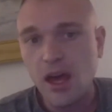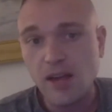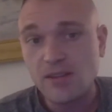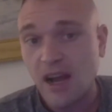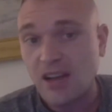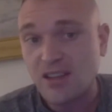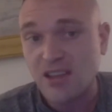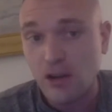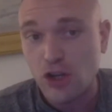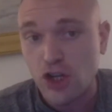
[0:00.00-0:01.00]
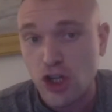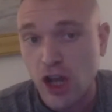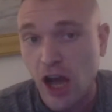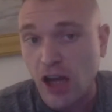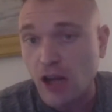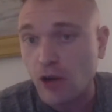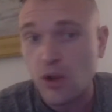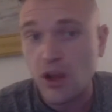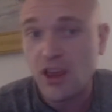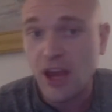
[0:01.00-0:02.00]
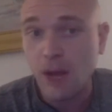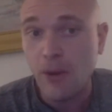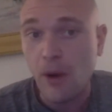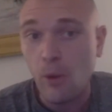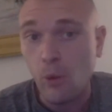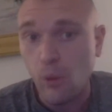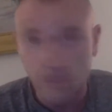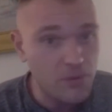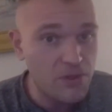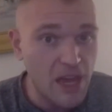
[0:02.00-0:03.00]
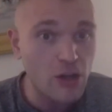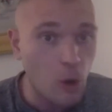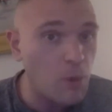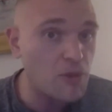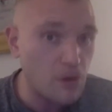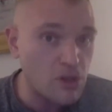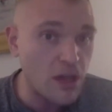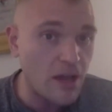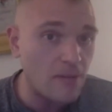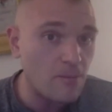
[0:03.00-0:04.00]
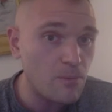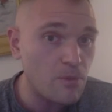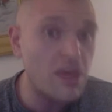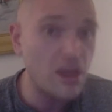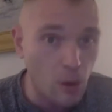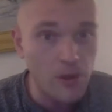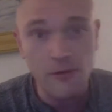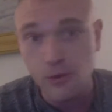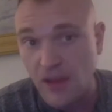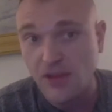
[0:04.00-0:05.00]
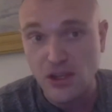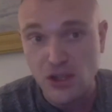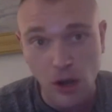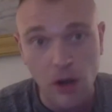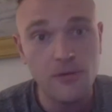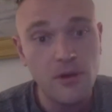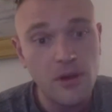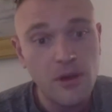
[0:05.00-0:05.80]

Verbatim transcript: it's got to scare the shit out of you to really think about they know what they're saying they know they've read this stuff